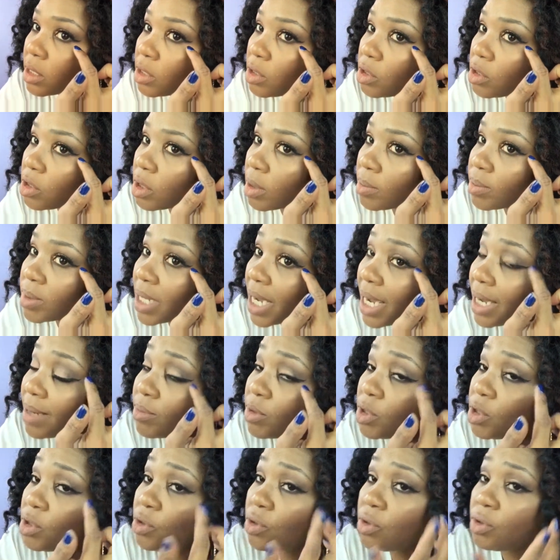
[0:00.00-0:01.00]

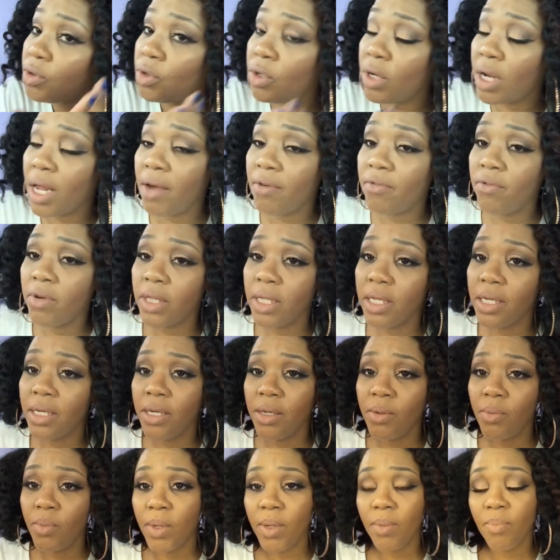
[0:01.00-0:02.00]
Sometimes you're not really
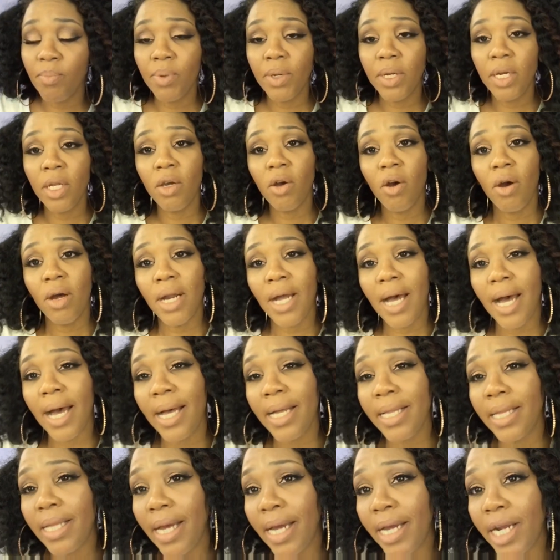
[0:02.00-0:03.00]
good with putting on
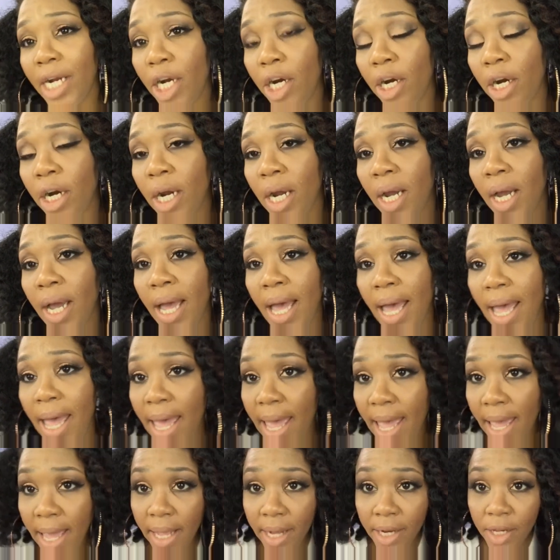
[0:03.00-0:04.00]
eyeliner
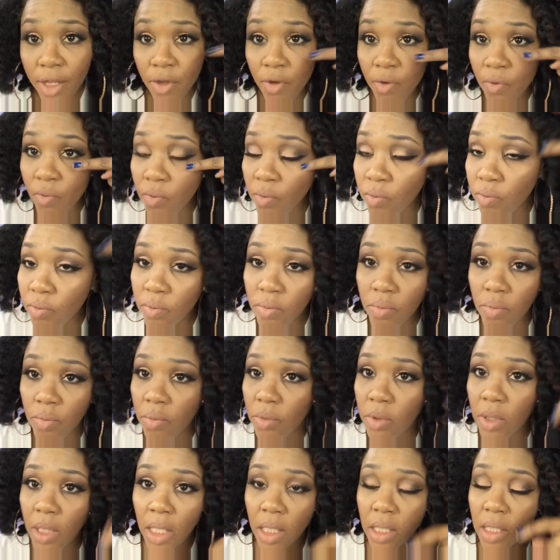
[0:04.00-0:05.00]
and you
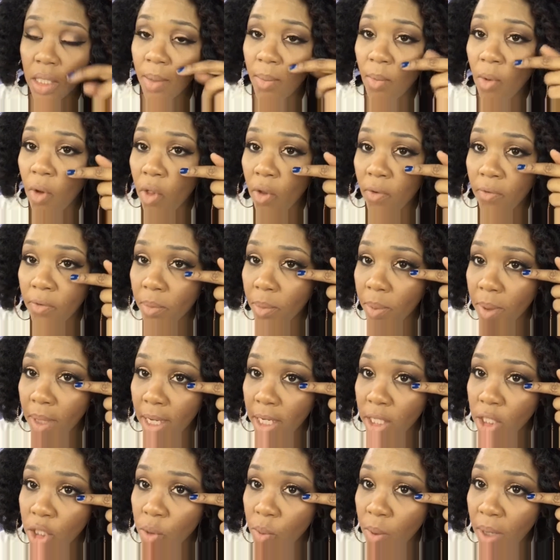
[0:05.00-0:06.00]
get some all over the
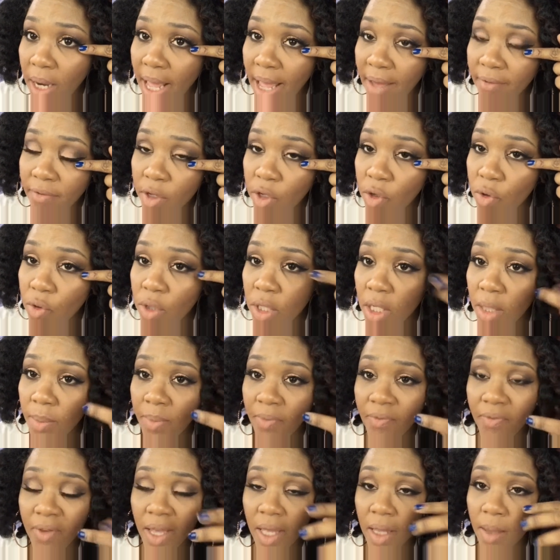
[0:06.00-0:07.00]
place. You want to have a Q-tip
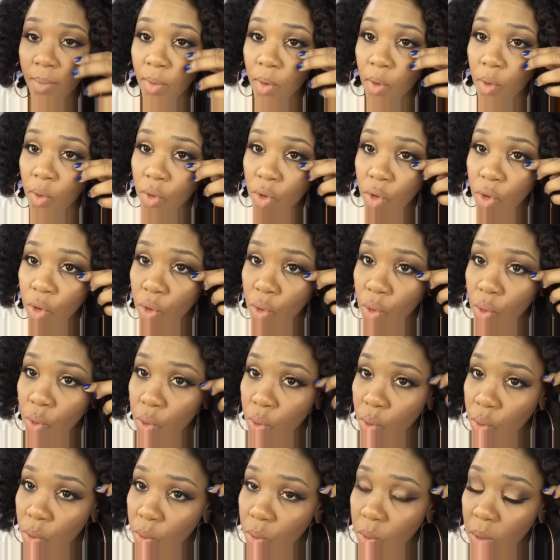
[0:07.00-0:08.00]
available
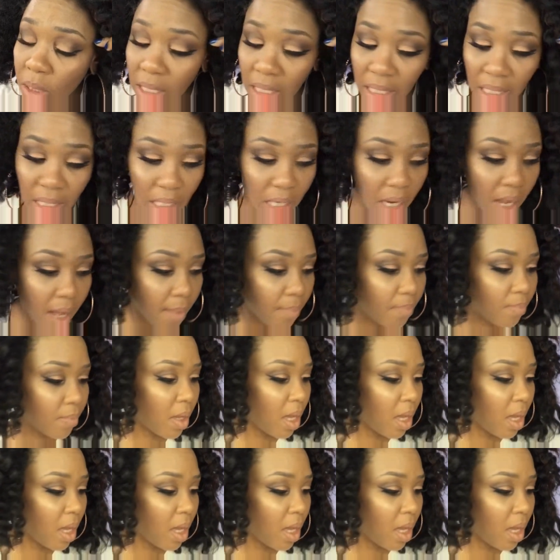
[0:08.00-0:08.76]
to clean it up.